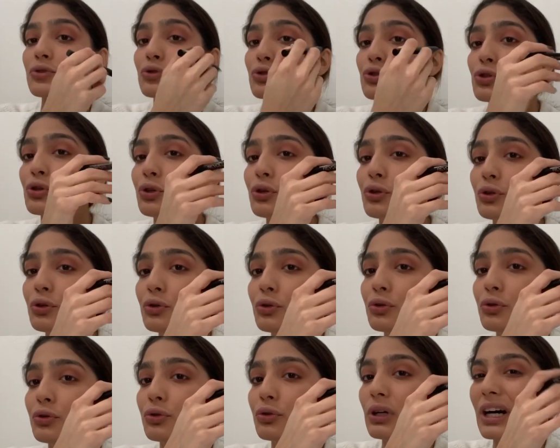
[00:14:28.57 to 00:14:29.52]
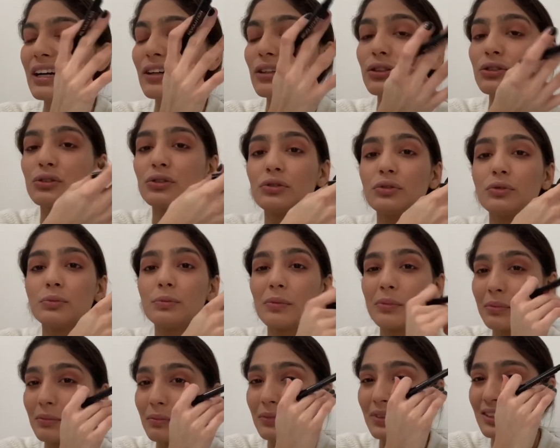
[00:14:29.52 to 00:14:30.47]
to, I don't know,
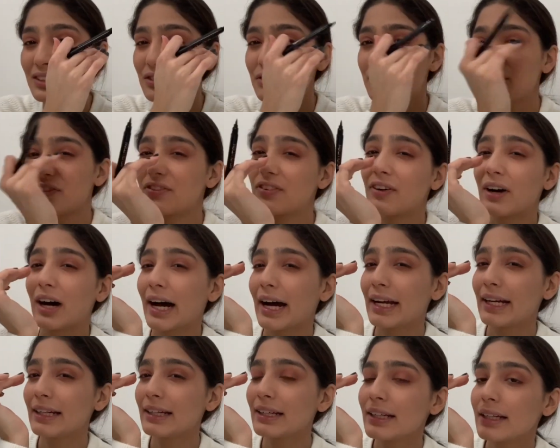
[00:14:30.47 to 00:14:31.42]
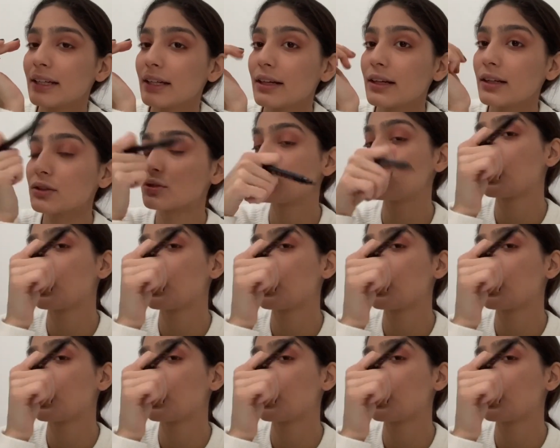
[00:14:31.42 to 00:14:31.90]
to define it,